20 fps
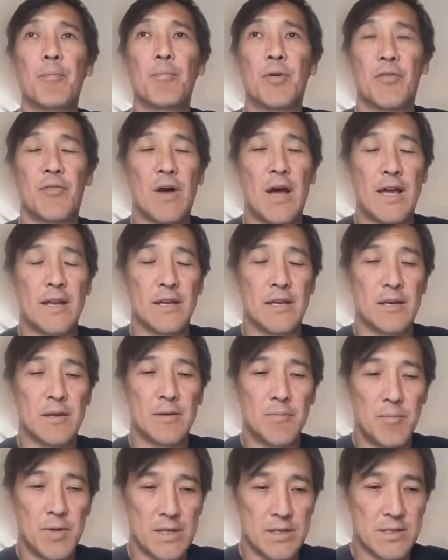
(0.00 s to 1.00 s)

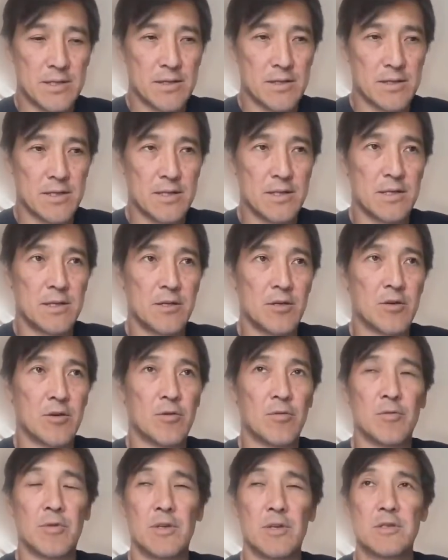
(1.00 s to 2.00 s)
provided. Basically,
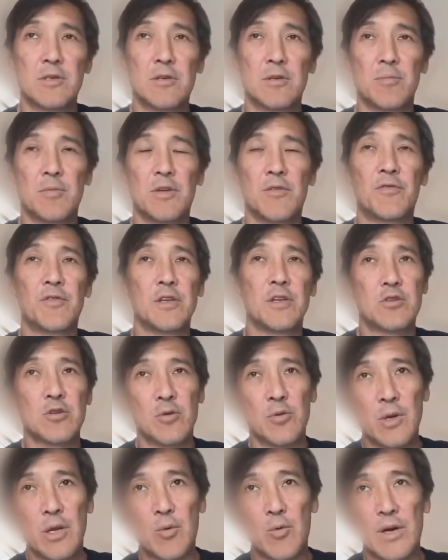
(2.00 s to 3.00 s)
these could be
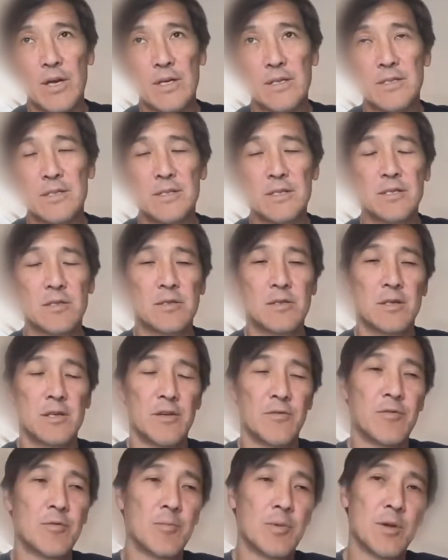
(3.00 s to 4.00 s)
feature requests, these could
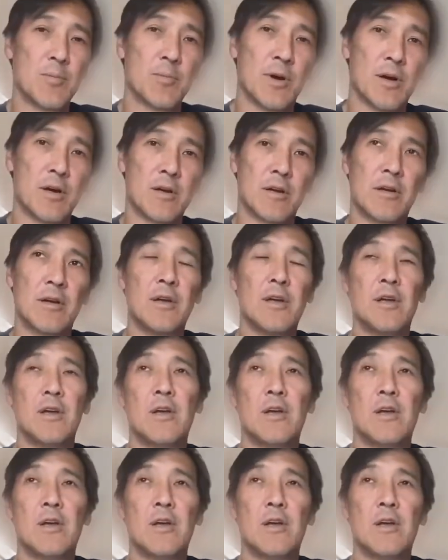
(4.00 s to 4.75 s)
even be bug